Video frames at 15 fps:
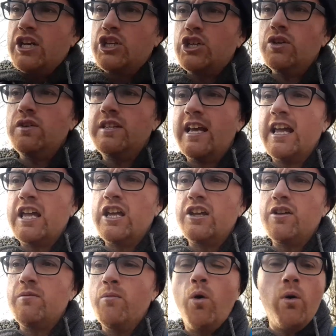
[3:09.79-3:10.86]
should have taken
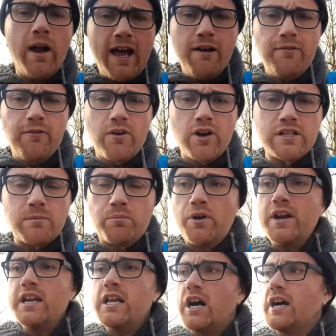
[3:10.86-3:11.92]
you more effort to
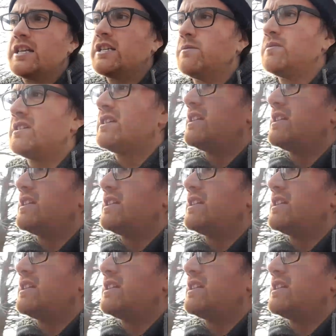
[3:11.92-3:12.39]
bring the items